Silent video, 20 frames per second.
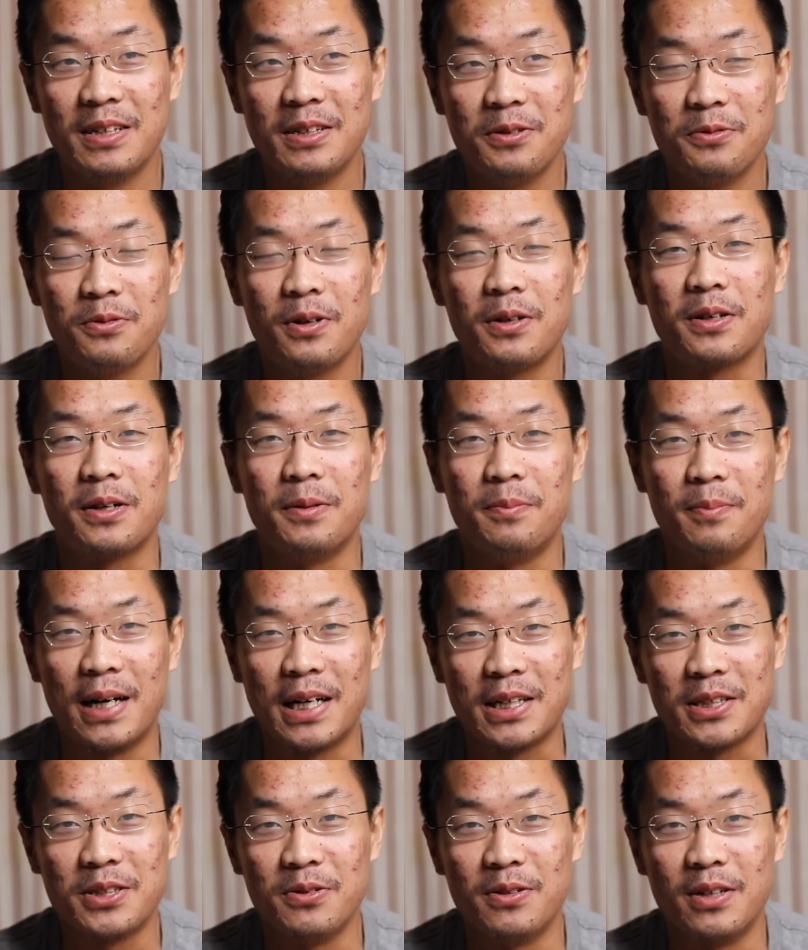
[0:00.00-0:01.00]
Welcome
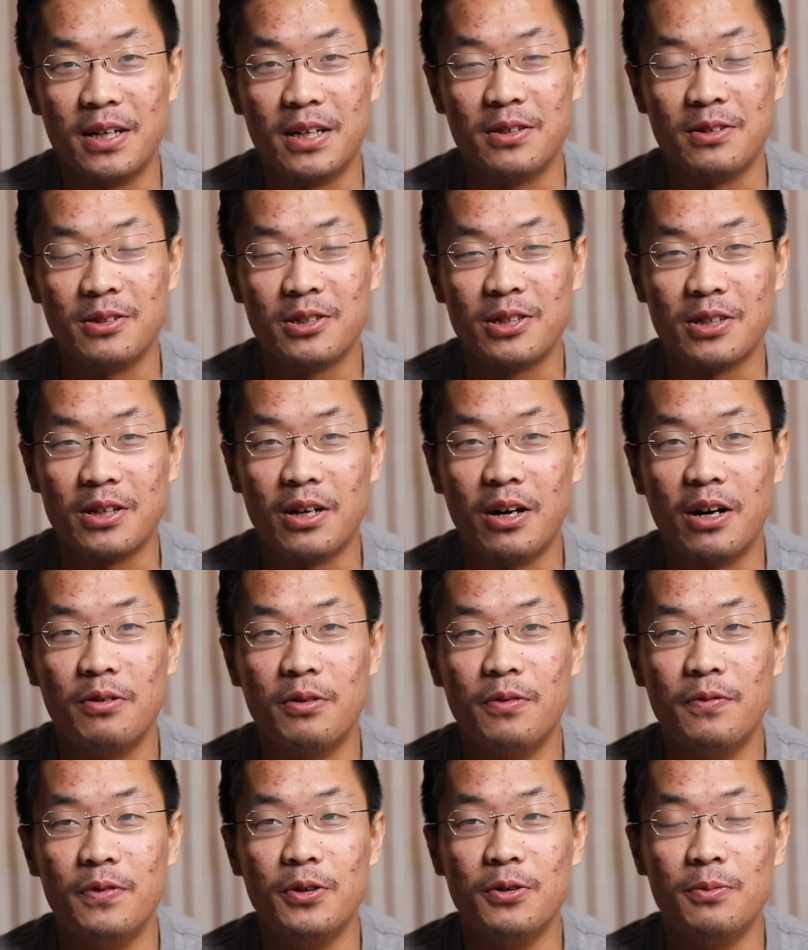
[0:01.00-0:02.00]
back to another cigar
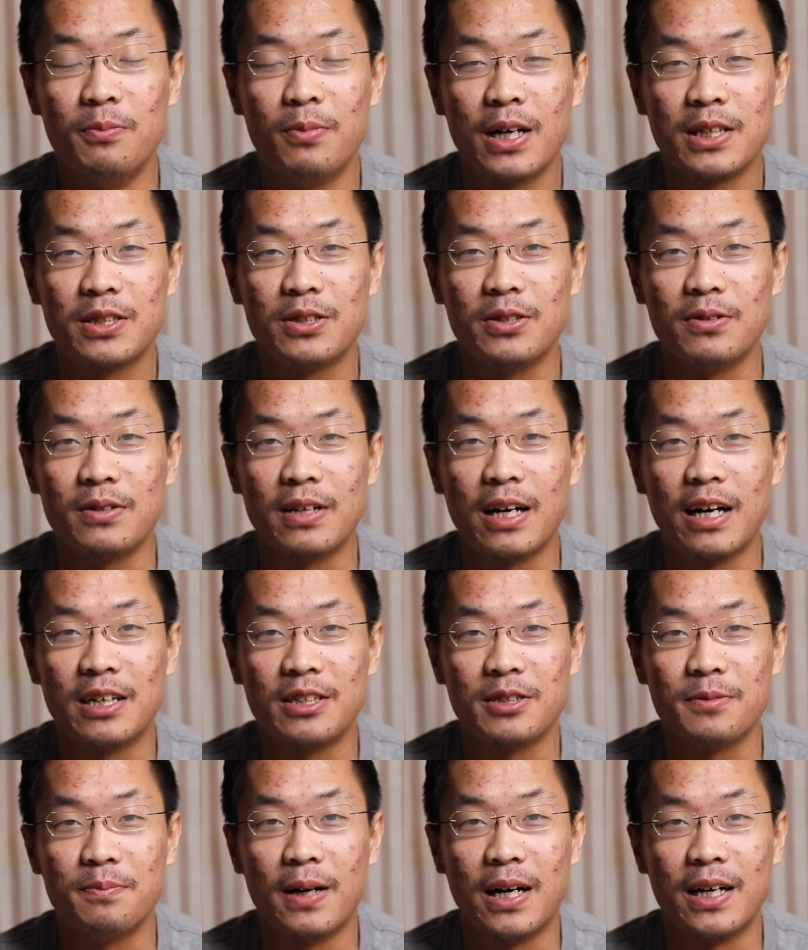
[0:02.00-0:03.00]
review brought to you
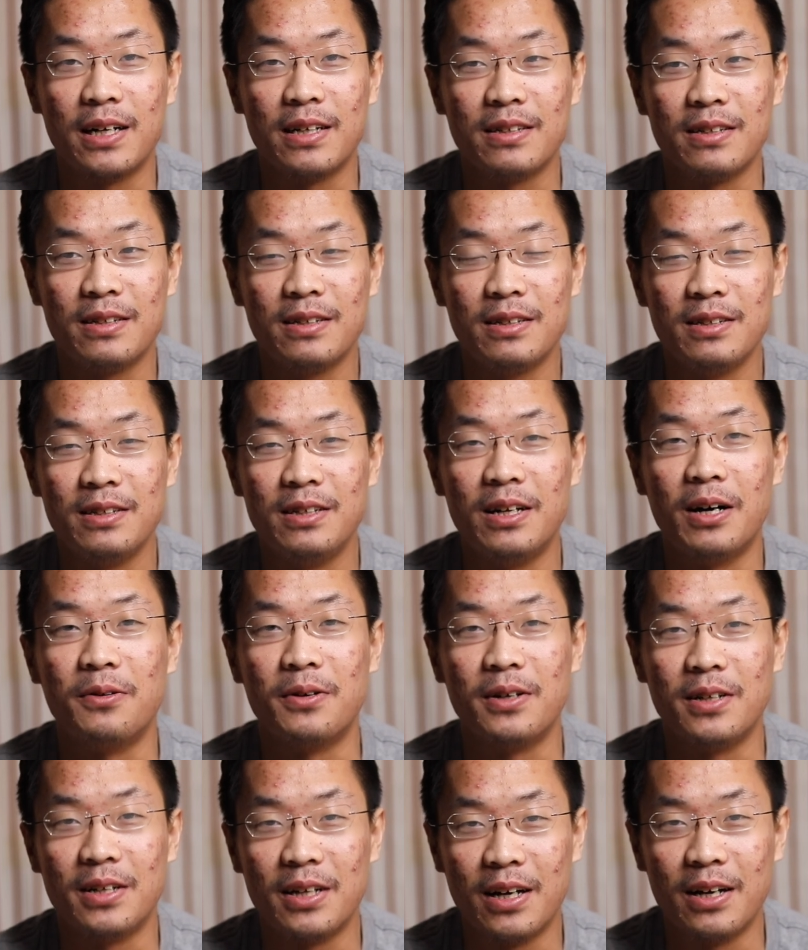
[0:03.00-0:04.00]
guys by
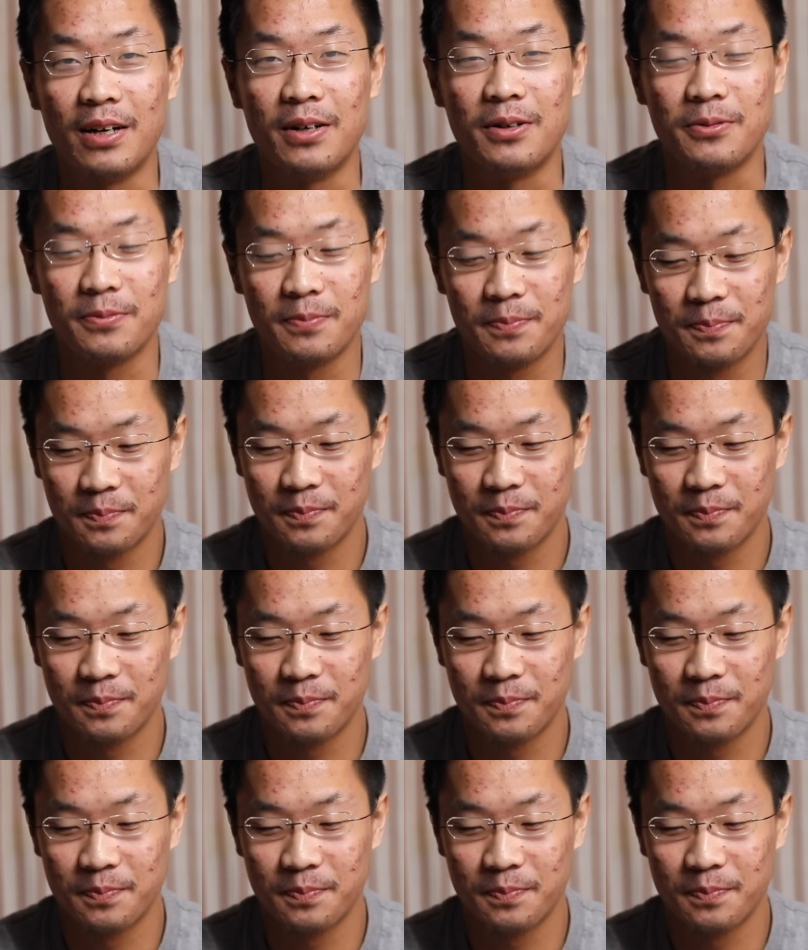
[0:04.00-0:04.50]
Don't Inhale.